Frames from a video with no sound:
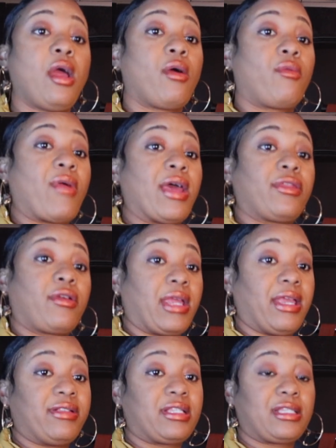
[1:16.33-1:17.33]
whether
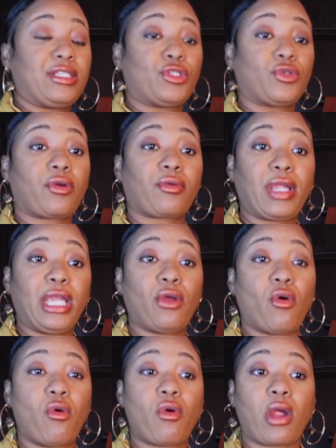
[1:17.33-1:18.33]
it's jewelry
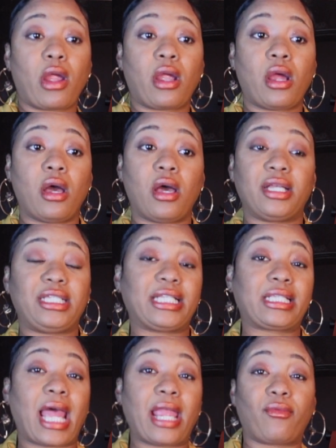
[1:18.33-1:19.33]
or
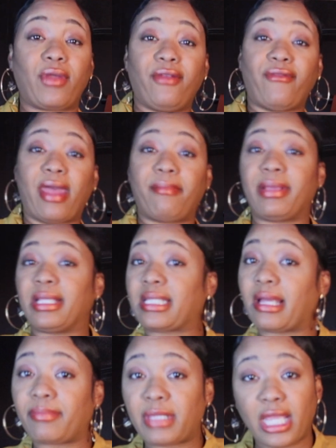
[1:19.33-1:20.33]
just like revamping
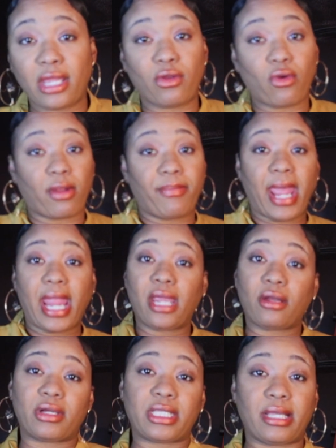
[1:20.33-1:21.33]
something or painting
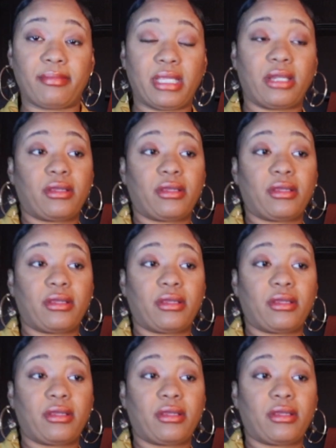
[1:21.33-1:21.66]
on something,